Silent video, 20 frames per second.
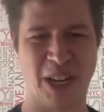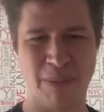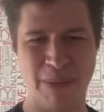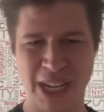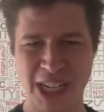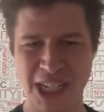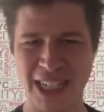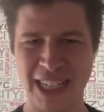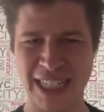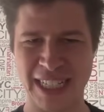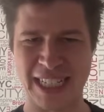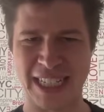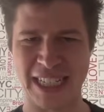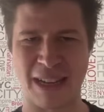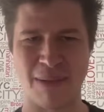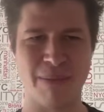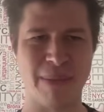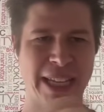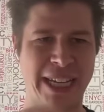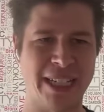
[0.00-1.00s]
I imagine there's
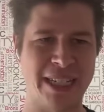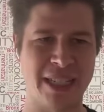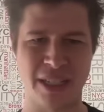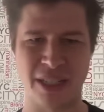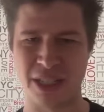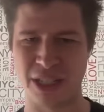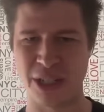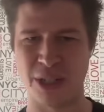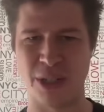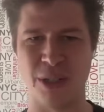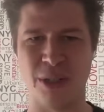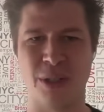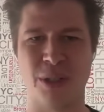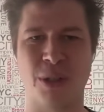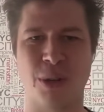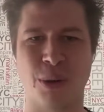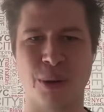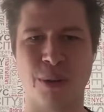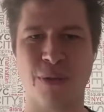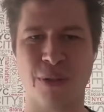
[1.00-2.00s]
some lessons that you
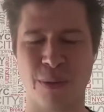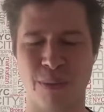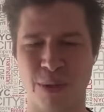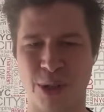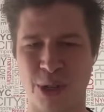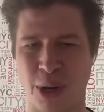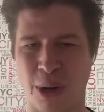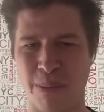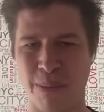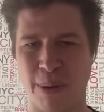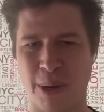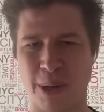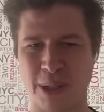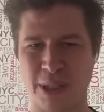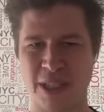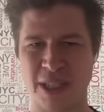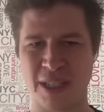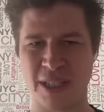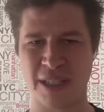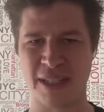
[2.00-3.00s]
took from
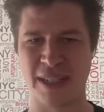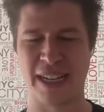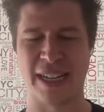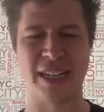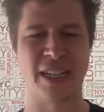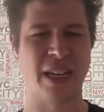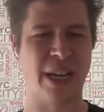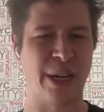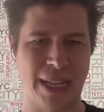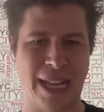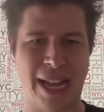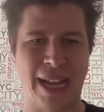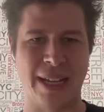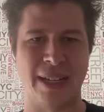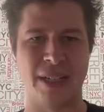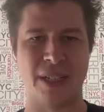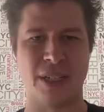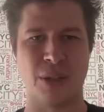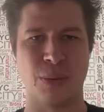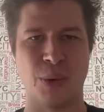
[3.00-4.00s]
Dropbox and
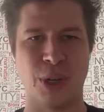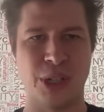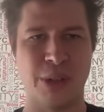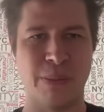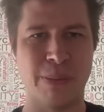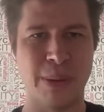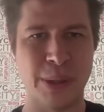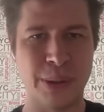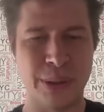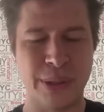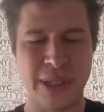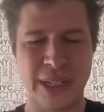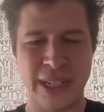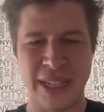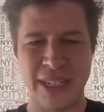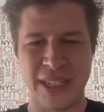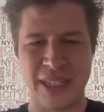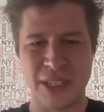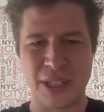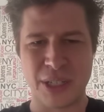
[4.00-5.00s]
applied to what you built
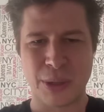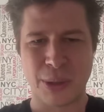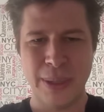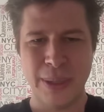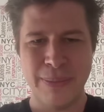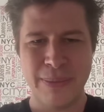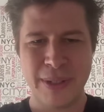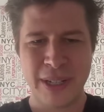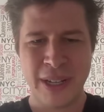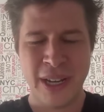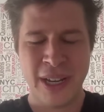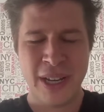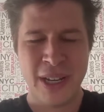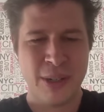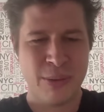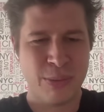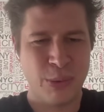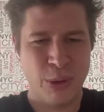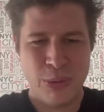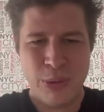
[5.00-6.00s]
at Descript.
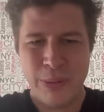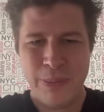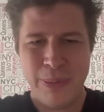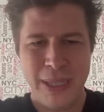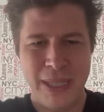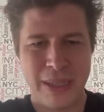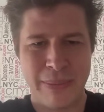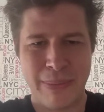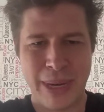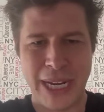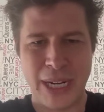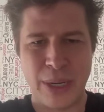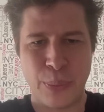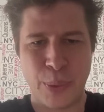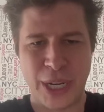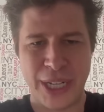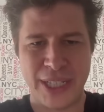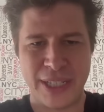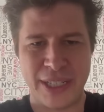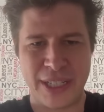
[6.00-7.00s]
What would be the
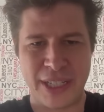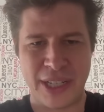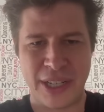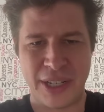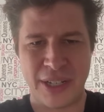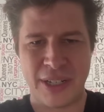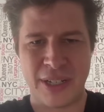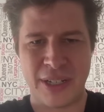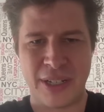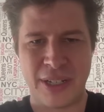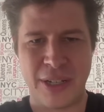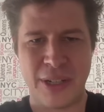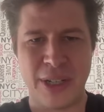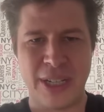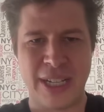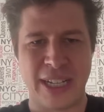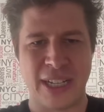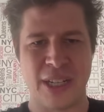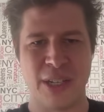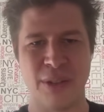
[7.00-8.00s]
main ones that
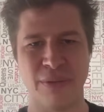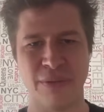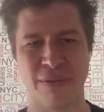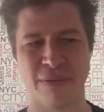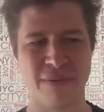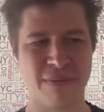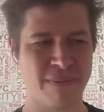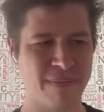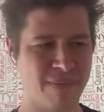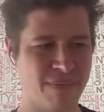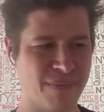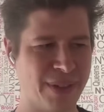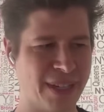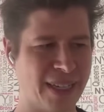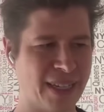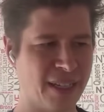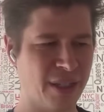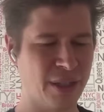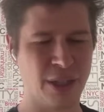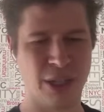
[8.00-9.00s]
you think
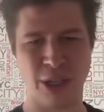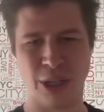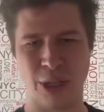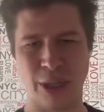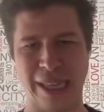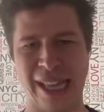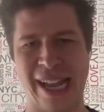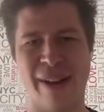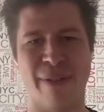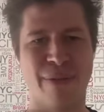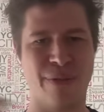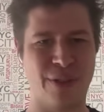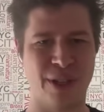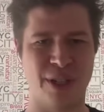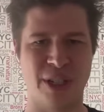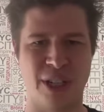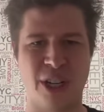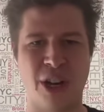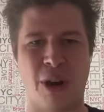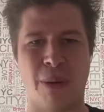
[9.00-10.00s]
that you loved
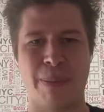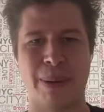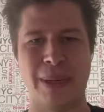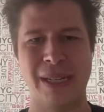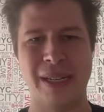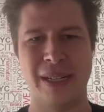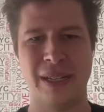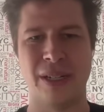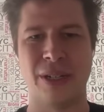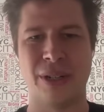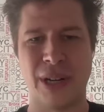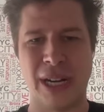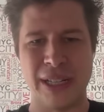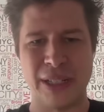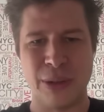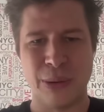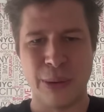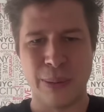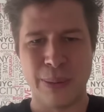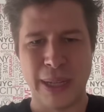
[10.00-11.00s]
and copied and
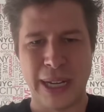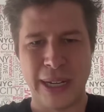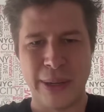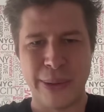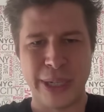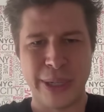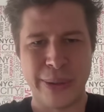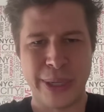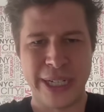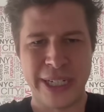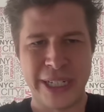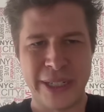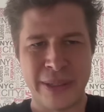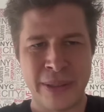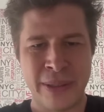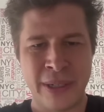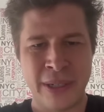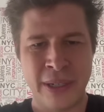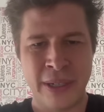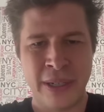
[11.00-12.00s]
tried to apply where you are now?
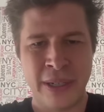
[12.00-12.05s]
